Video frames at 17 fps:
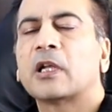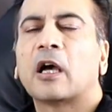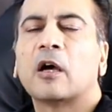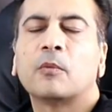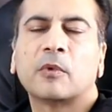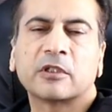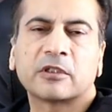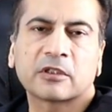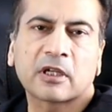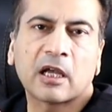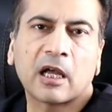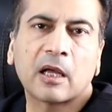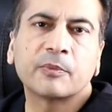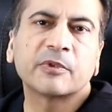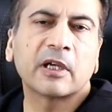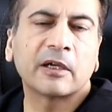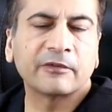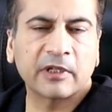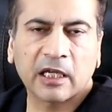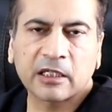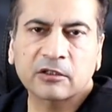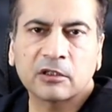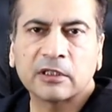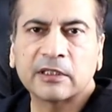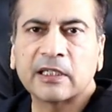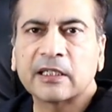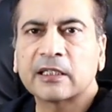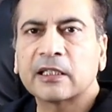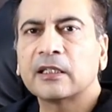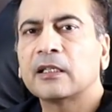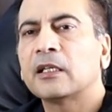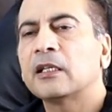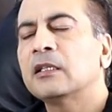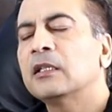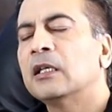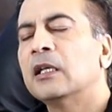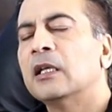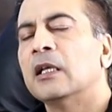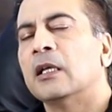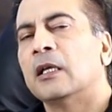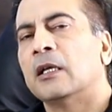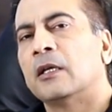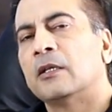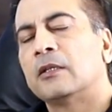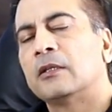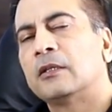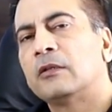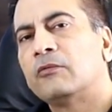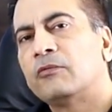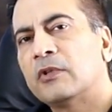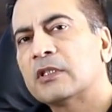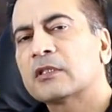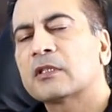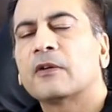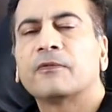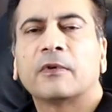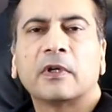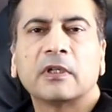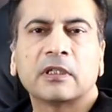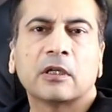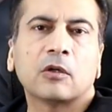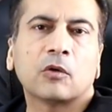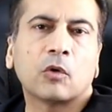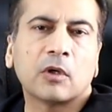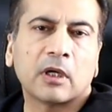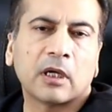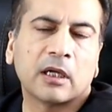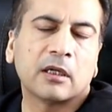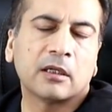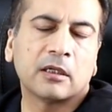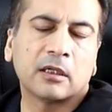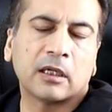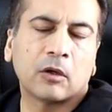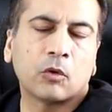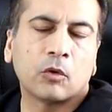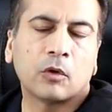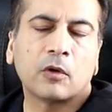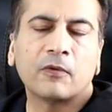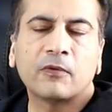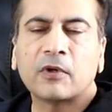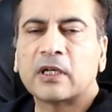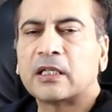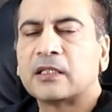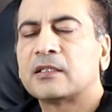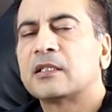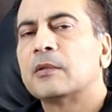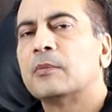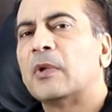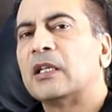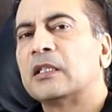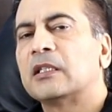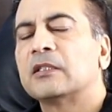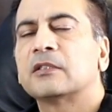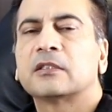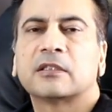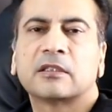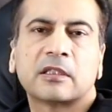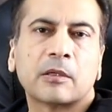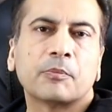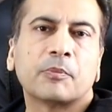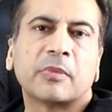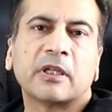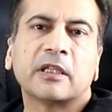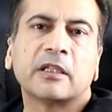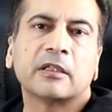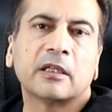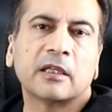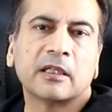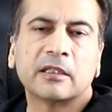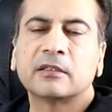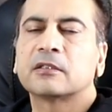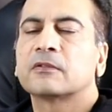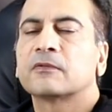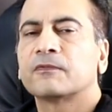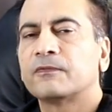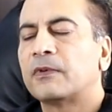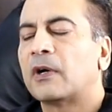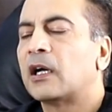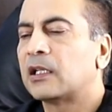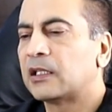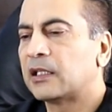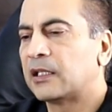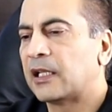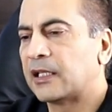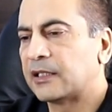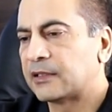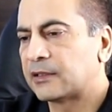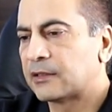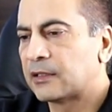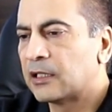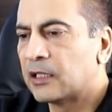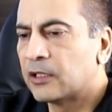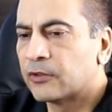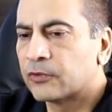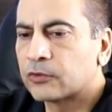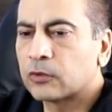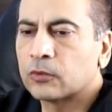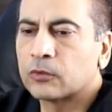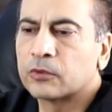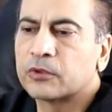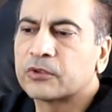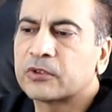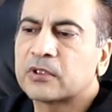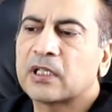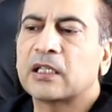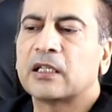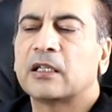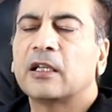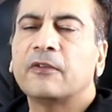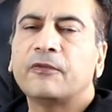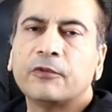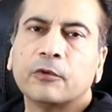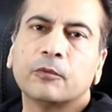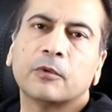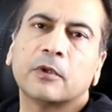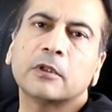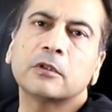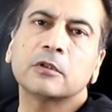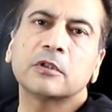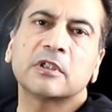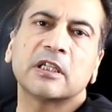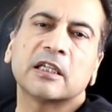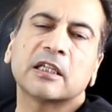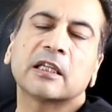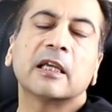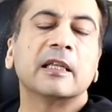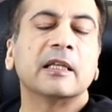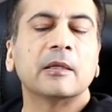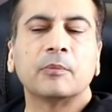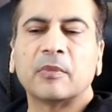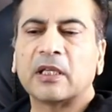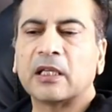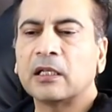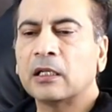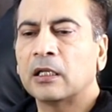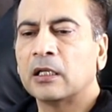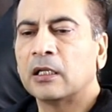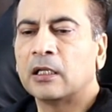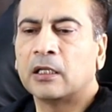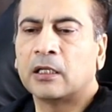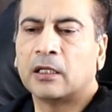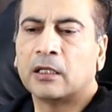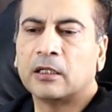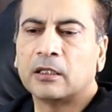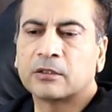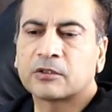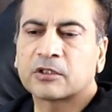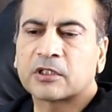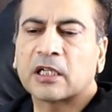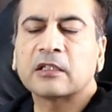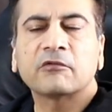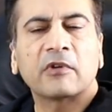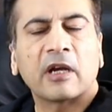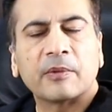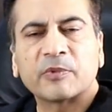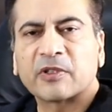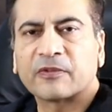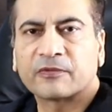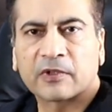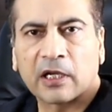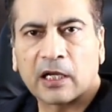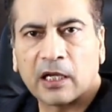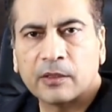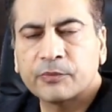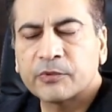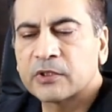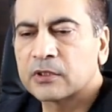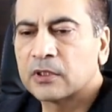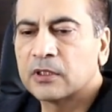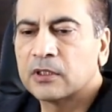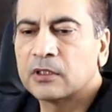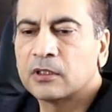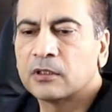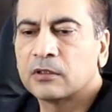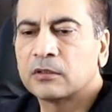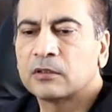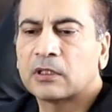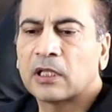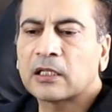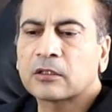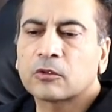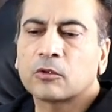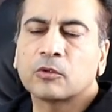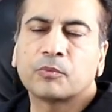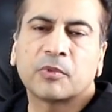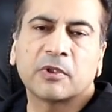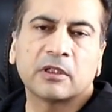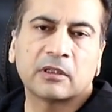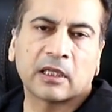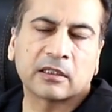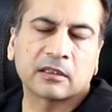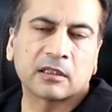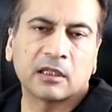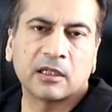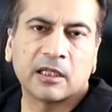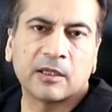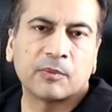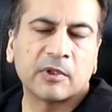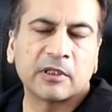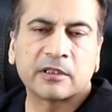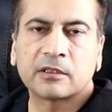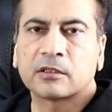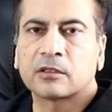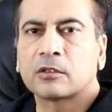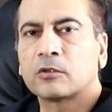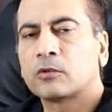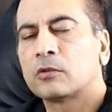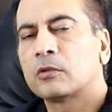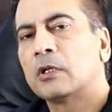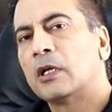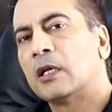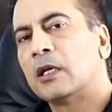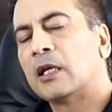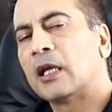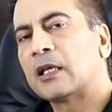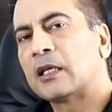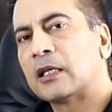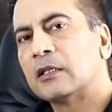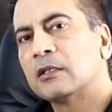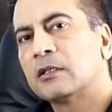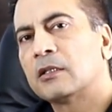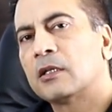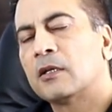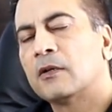how much carbs are we actually taking in. The risk of or overestimating simply is far less. So say if you were to take in a meal 10 grams of carbs, that could be that the label is again